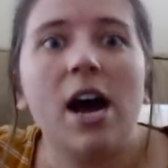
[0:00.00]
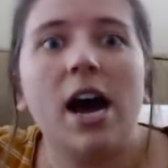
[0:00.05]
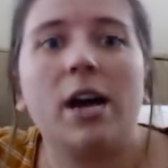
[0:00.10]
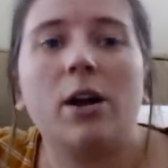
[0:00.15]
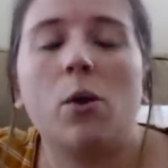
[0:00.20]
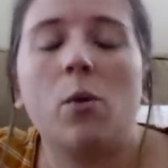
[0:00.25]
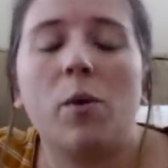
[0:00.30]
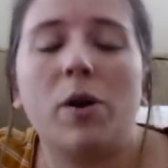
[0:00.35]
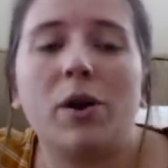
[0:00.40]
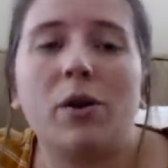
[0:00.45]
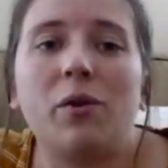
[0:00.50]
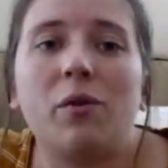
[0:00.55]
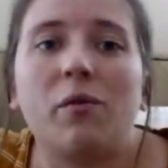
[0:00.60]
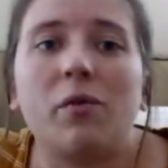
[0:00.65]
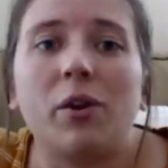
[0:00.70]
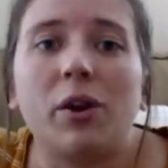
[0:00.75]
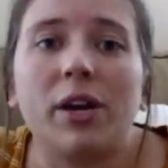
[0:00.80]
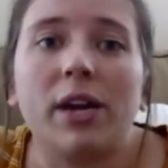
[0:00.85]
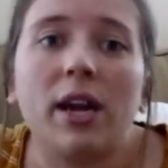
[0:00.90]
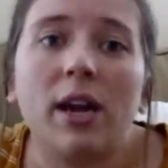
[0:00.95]
I don't want you to
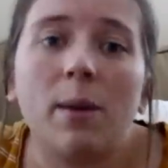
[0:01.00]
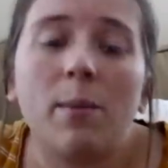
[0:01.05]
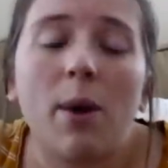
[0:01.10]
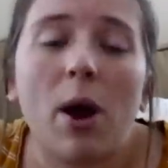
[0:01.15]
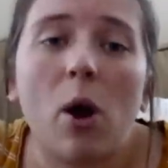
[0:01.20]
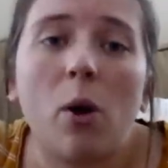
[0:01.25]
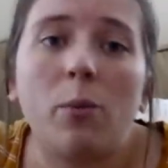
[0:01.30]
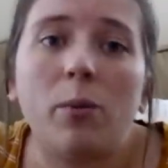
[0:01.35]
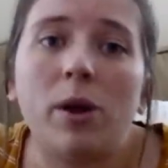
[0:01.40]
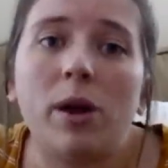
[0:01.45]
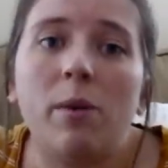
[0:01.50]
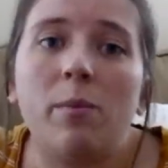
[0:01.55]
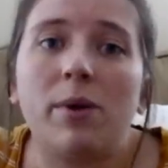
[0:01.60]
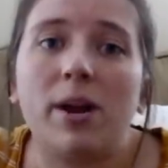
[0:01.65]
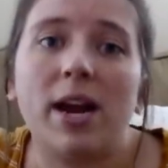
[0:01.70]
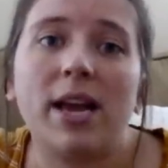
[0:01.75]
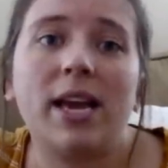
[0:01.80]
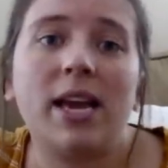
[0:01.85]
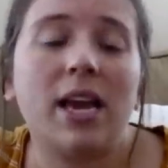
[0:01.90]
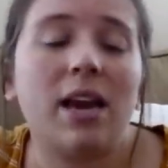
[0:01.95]
forget about me, but
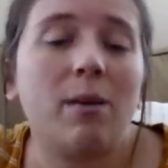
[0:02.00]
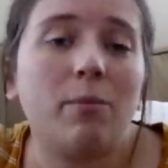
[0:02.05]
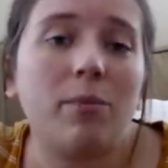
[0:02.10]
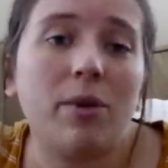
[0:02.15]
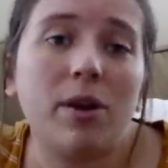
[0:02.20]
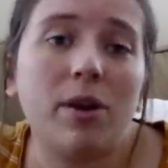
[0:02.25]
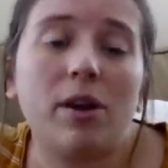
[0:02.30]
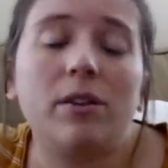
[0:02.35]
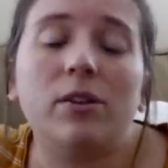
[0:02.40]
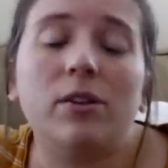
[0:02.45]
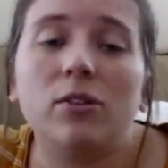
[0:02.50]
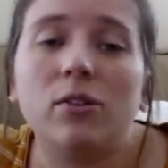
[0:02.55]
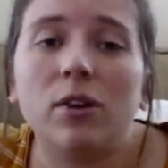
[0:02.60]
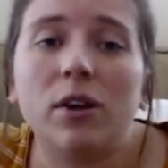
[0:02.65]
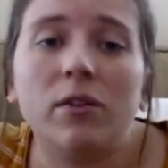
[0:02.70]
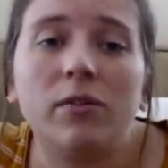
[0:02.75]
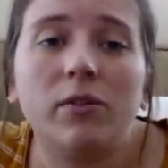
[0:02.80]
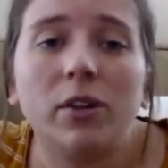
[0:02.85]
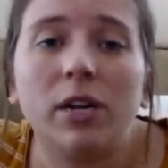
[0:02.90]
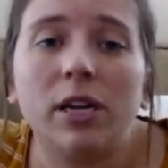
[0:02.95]
I can't be on the
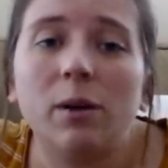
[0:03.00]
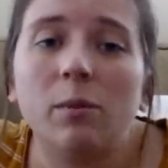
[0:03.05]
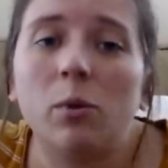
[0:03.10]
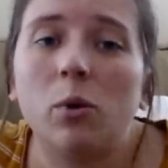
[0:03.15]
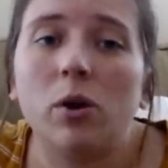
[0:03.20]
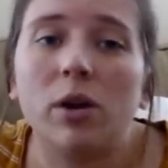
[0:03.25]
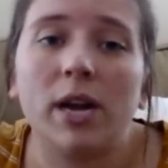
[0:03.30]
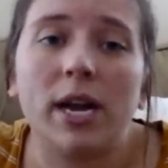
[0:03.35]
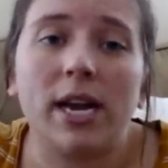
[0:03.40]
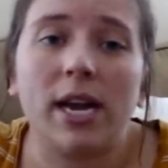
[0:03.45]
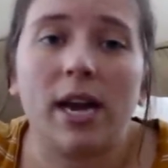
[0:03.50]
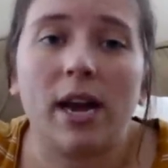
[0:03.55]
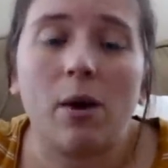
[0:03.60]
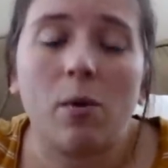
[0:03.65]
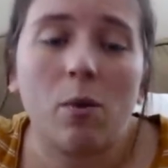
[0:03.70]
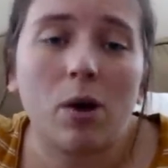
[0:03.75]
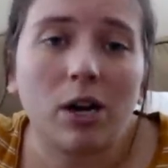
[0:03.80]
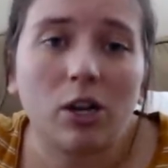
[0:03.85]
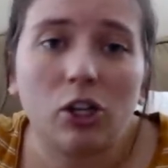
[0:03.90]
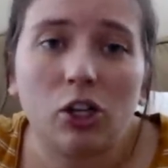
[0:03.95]
server anymore, and I
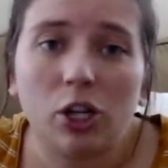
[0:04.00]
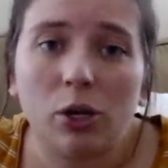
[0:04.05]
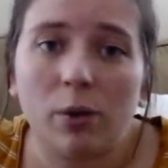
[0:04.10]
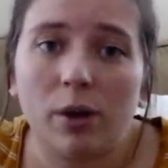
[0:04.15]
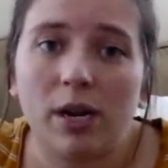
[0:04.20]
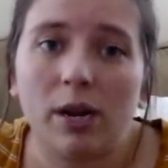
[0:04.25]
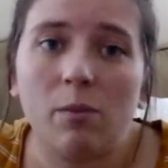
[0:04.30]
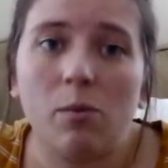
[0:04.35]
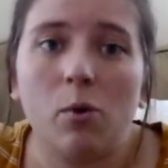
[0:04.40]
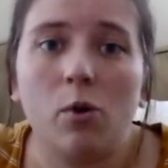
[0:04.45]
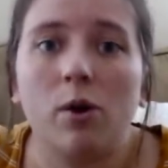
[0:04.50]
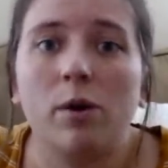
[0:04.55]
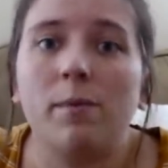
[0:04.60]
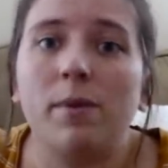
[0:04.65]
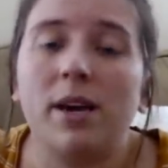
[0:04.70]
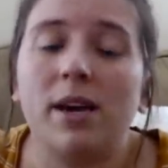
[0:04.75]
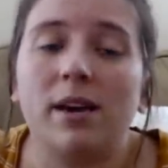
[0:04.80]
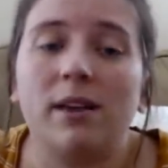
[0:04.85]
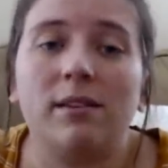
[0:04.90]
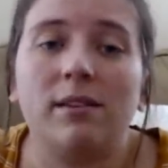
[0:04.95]
can't watch you anymore
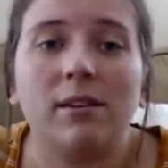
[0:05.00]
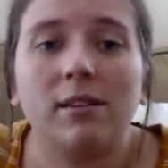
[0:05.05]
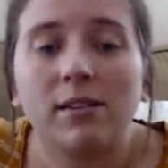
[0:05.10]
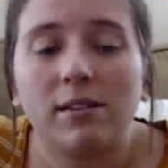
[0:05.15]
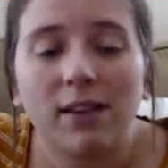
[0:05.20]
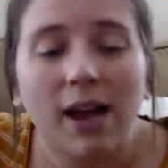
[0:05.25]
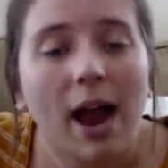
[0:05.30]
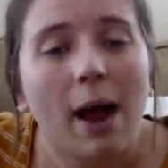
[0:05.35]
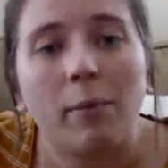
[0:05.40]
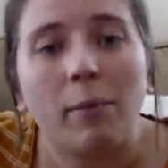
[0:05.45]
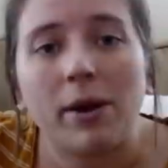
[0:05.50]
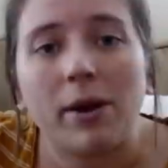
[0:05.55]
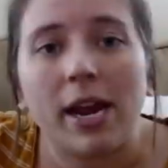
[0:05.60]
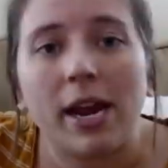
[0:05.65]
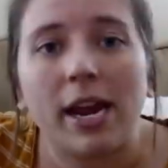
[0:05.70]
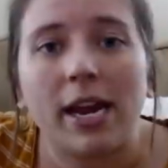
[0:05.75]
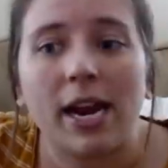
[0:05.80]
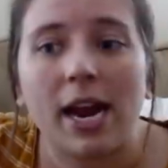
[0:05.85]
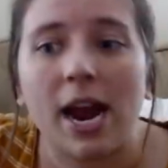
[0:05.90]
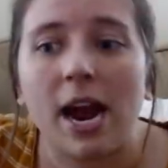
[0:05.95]
because this is
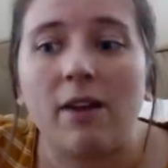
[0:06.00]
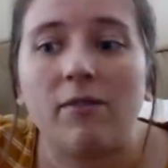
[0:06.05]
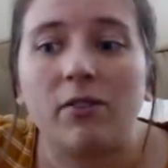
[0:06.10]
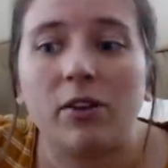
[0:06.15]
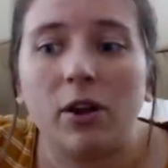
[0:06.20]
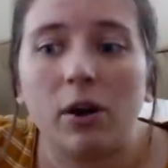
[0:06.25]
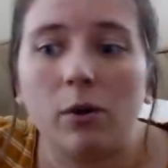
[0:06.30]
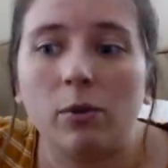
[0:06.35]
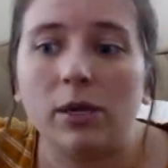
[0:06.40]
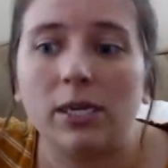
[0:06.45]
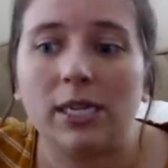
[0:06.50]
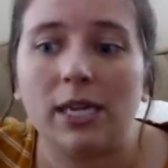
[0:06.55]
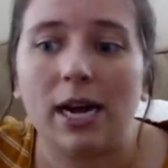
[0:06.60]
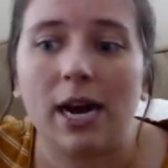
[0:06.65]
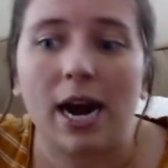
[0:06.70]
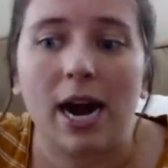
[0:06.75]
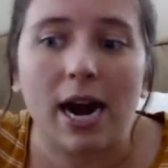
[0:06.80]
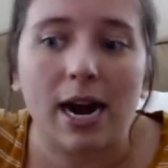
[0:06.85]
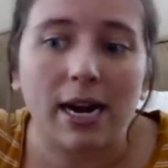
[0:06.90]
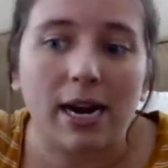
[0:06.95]
happening, and I have to go into
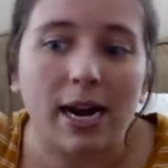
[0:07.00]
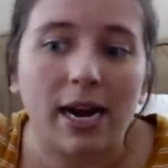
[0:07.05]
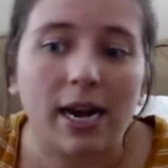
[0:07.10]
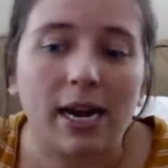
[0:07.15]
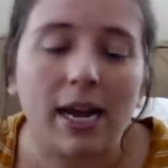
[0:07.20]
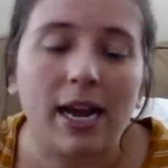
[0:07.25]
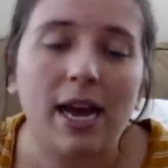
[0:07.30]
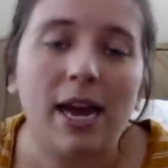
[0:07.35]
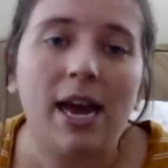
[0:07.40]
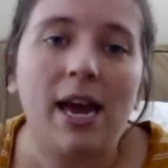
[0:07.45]
hiding.